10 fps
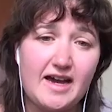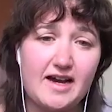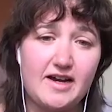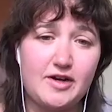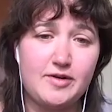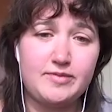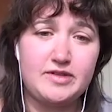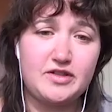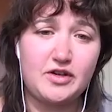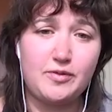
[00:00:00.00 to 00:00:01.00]
um,
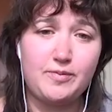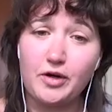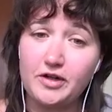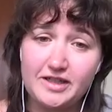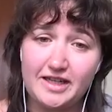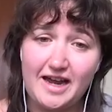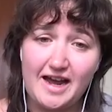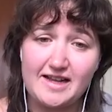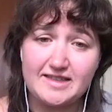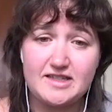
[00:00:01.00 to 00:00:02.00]
so berkeley
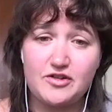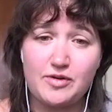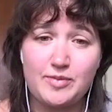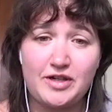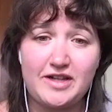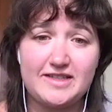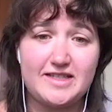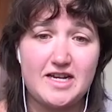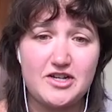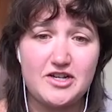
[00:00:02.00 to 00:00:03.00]
has a decriminalized
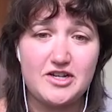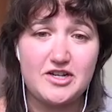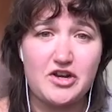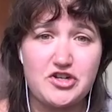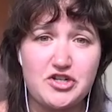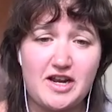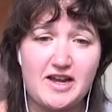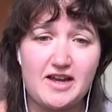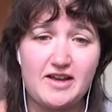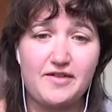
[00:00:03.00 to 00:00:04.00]
nature
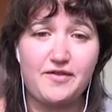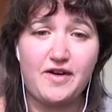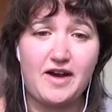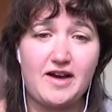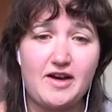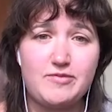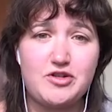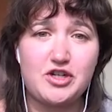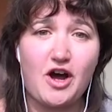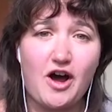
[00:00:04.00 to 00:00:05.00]
initiative um,
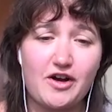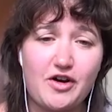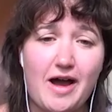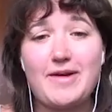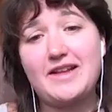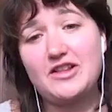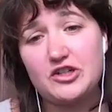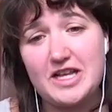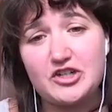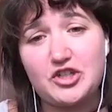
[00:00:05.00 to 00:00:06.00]
chicago i mean there's
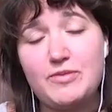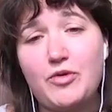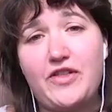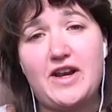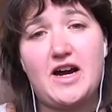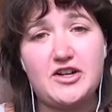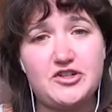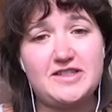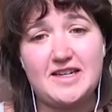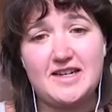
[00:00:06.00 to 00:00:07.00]
actually more than
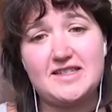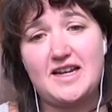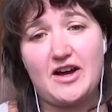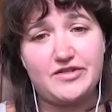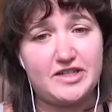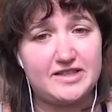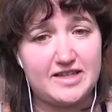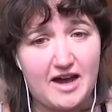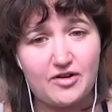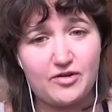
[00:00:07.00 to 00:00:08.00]
100 cities and counties
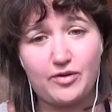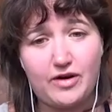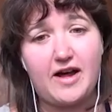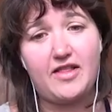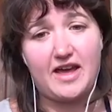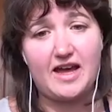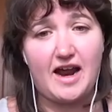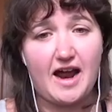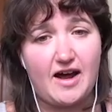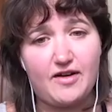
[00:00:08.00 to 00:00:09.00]
now uh, that
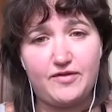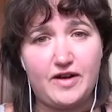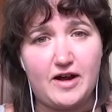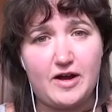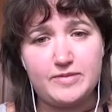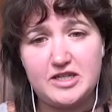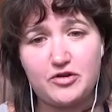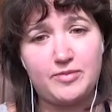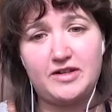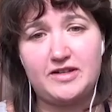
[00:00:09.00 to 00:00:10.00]
have um,
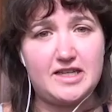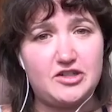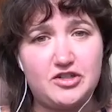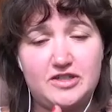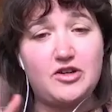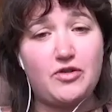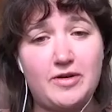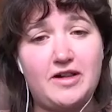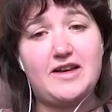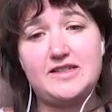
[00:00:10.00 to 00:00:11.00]
decriminalization
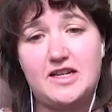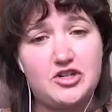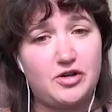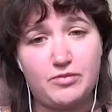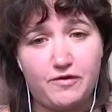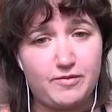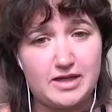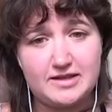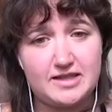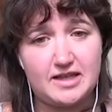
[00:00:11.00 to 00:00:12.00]
decriminalized nature
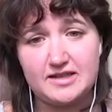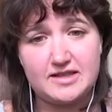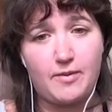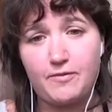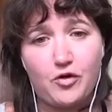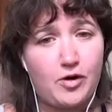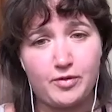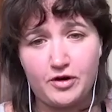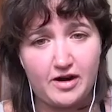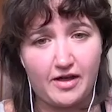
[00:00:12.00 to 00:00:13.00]
movements in some form
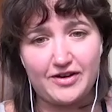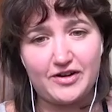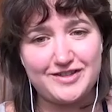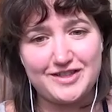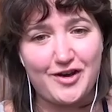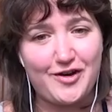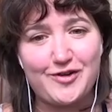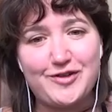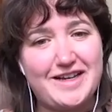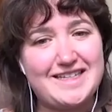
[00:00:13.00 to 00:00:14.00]
or another
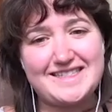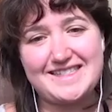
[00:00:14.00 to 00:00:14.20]
so it's